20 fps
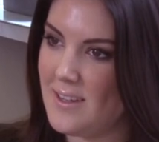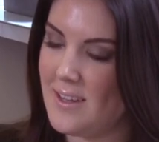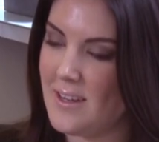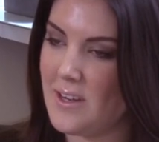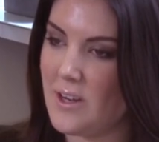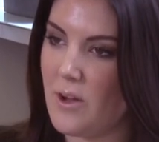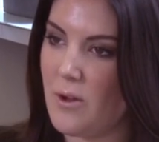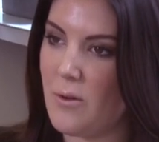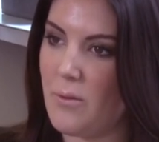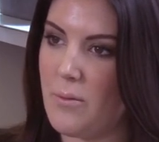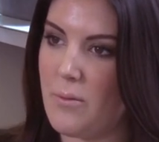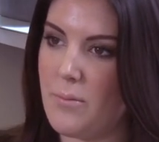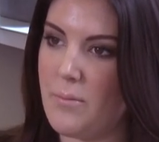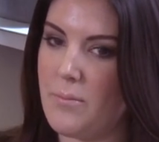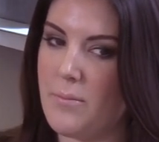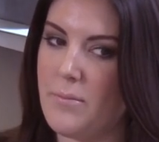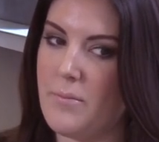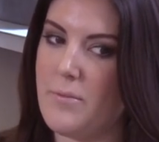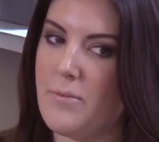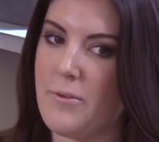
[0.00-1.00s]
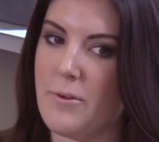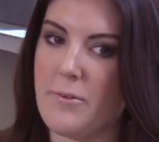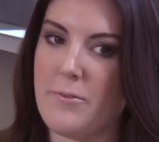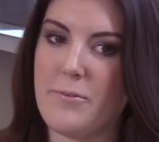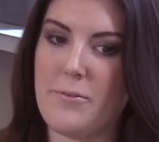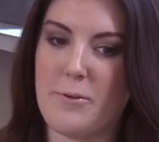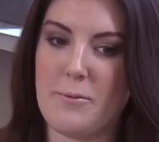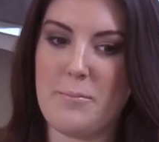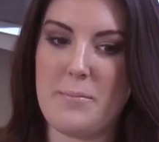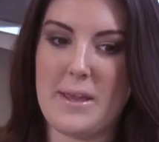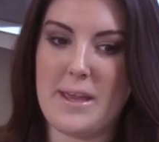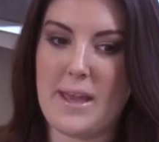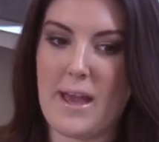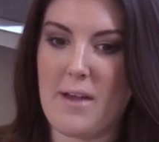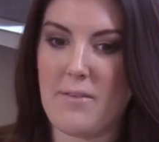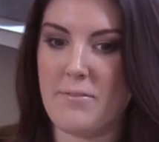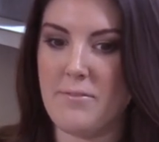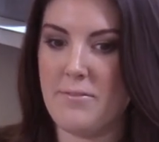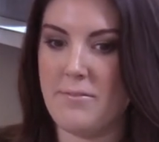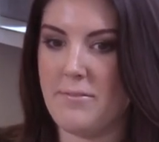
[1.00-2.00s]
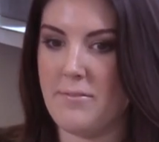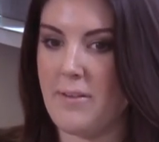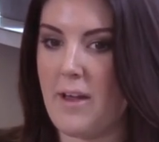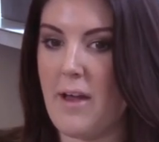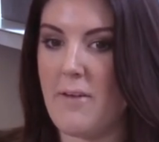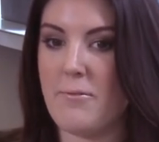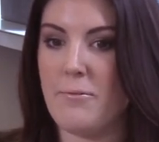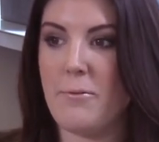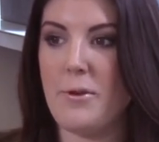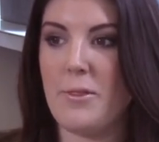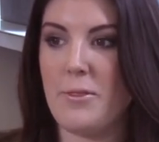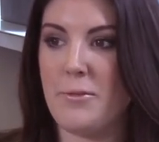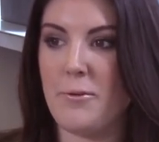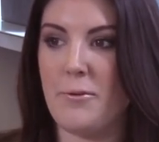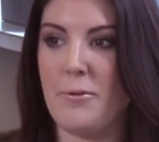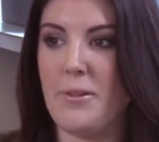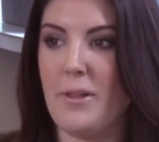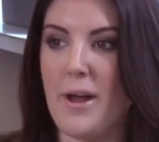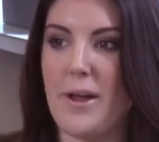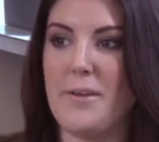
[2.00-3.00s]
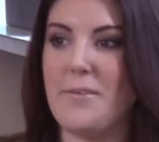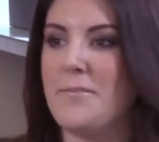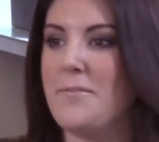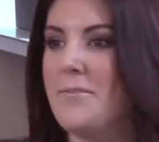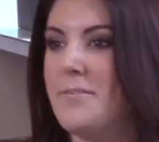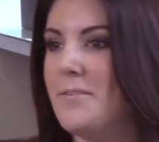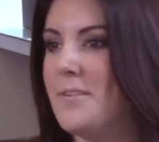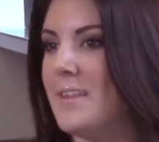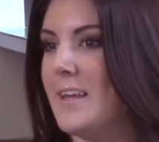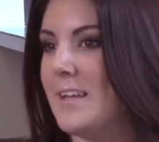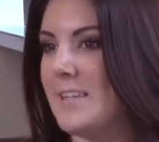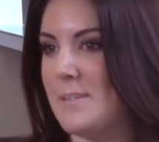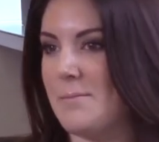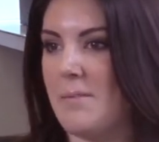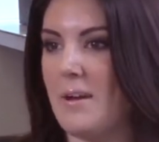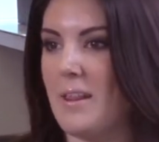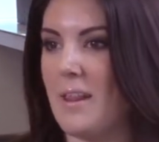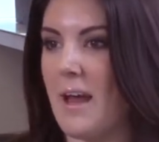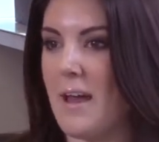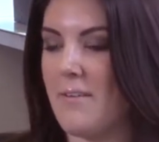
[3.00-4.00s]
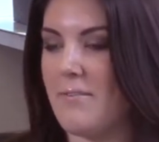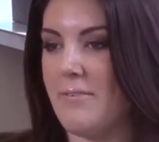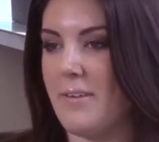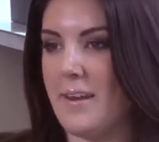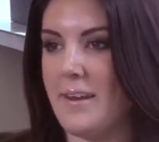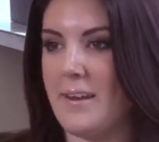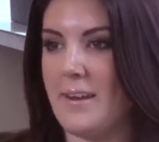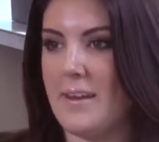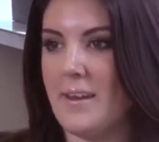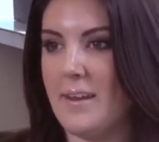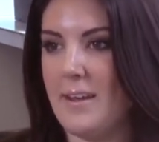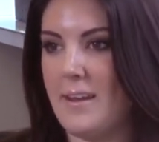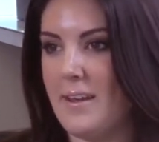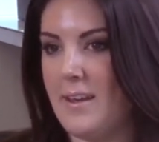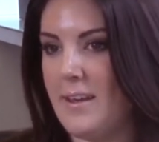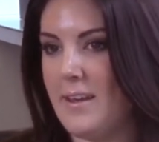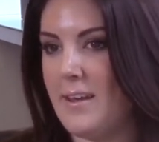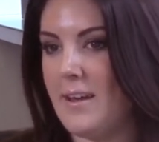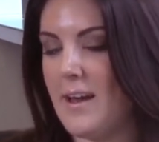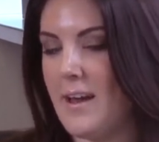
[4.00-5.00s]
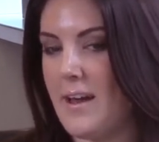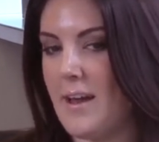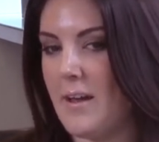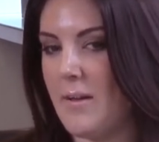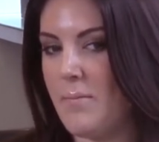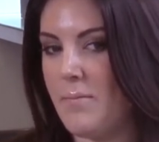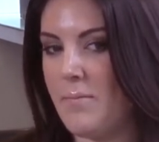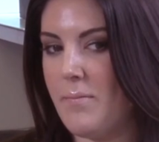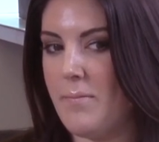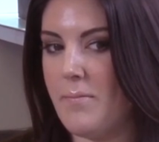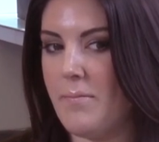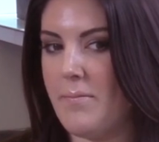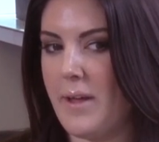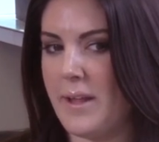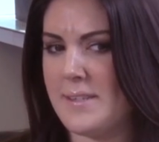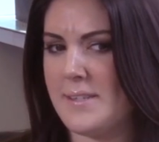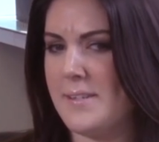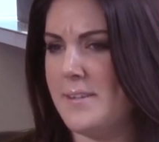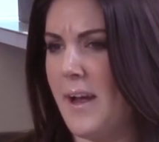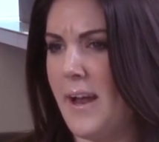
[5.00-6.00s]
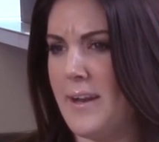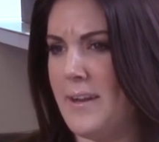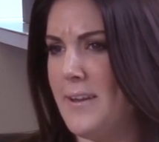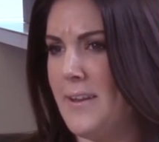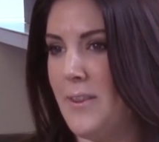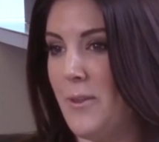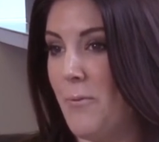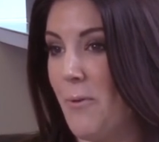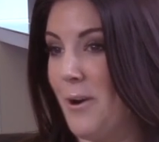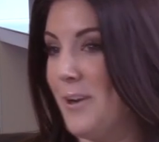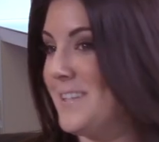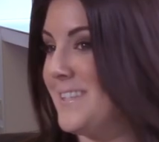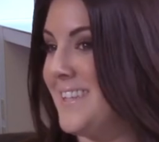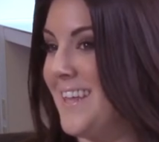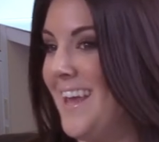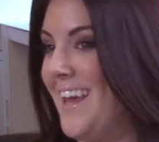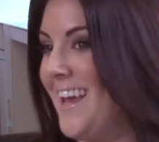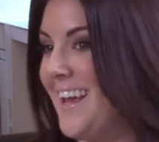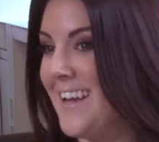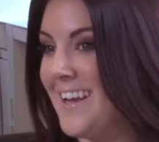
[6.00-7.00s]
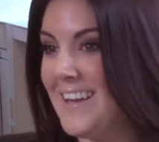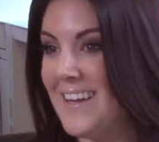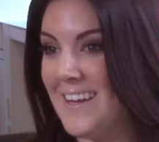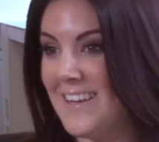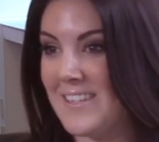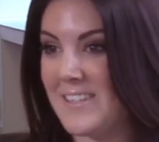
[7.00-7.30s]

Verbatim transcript: You know, for for me I've I've went through a lot of things in my life, and uh, that's not the worst thing.